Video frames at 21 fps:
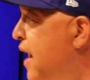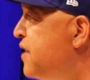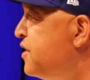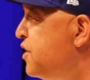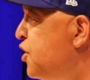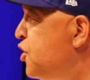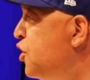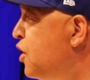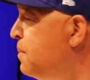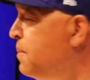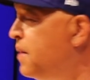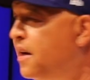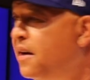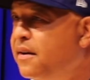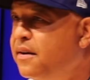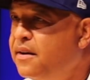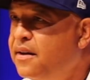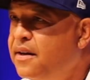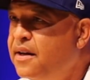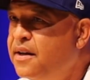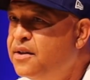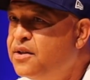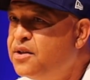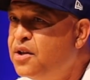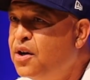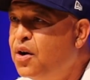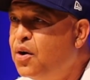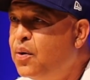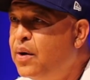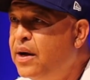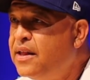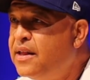as he should be. And
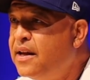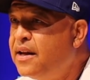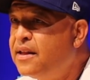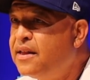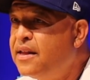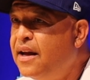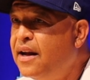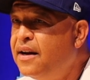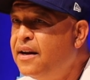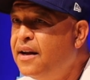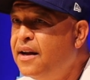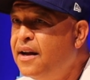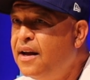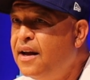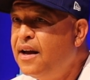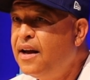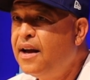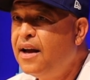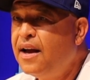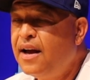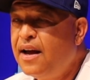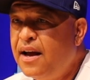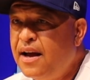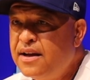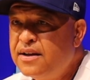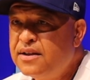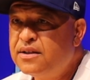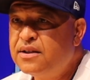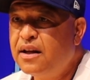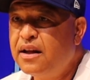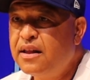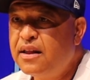so I think that
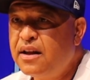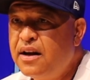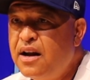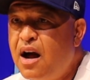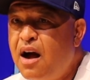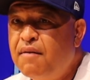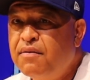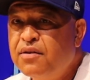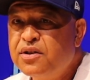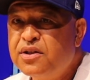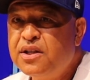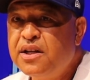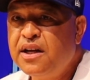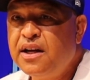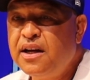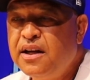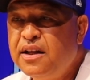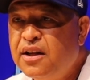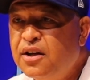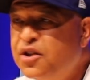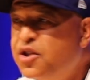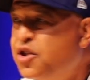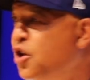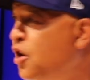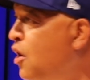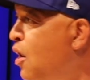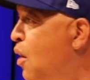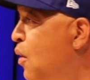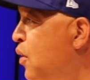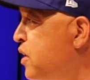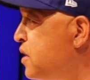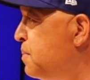as the novelty, there should
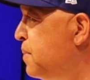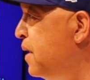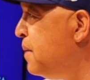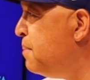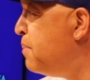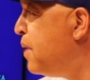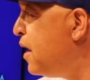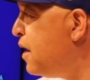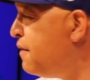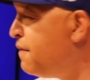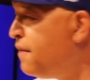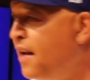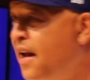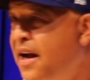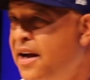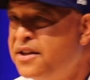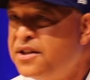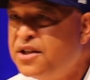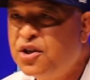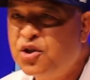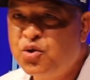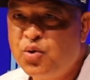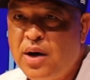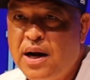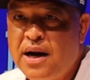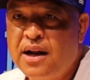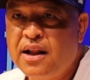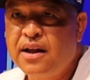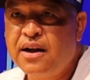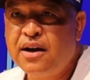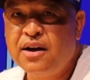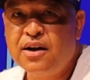always be butterflies,
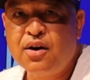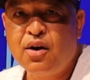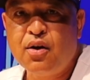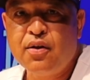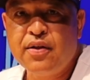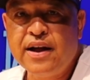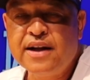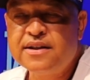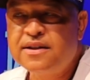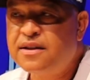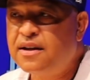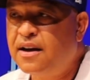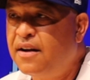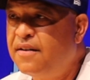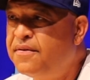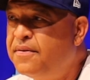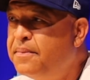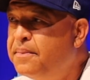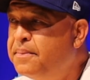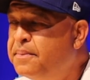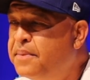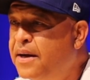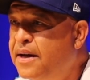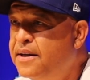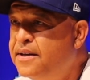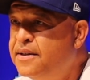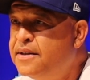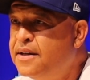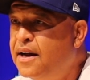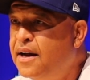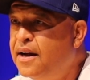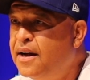adrenaline, and all that stuff.
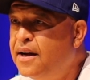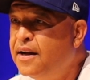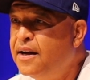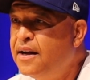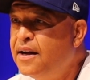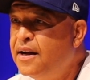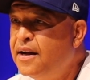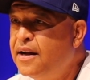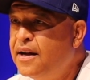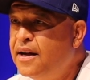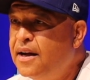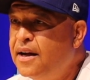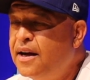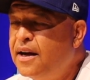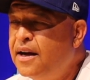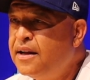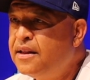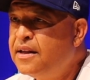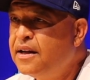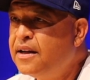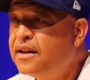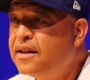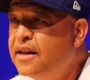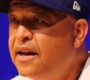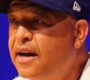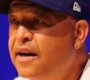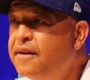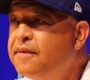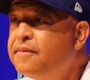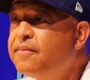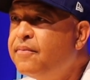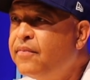But I think
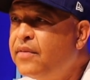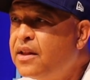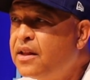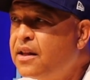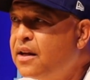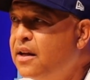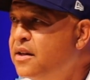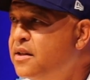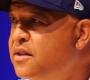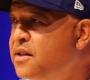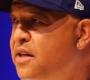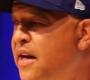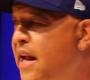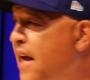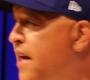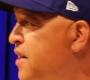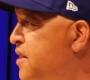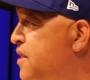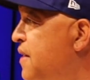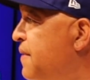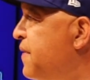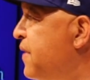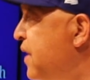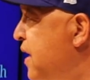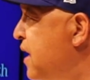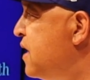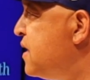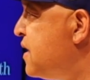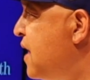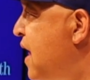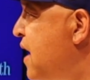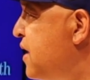that today is different than
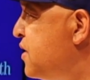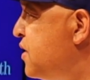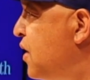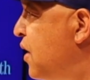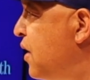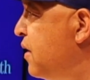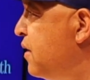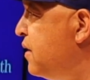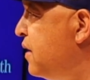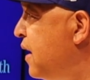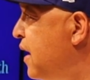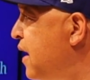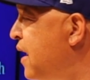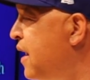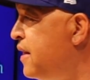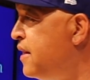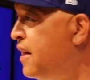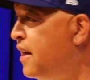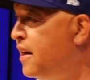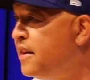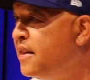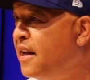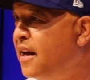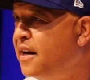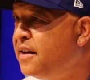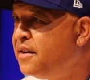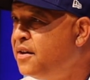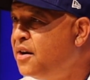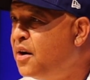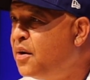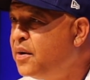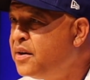his last start. And I think
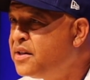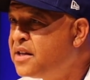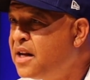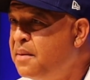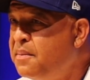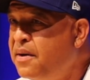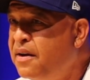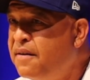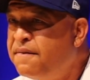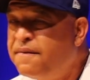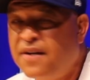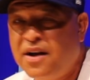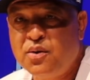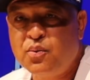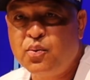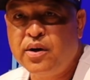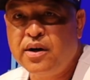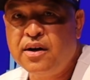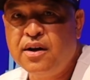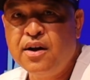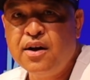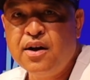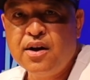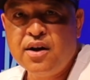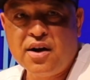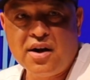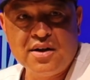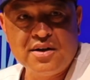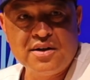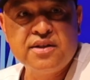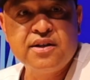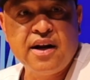that it's going to be a fun one
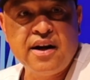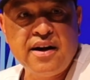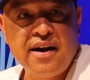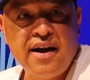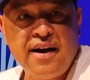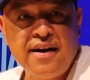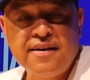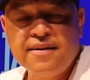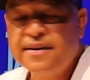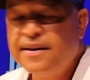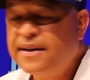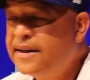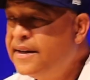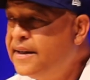on Sunday.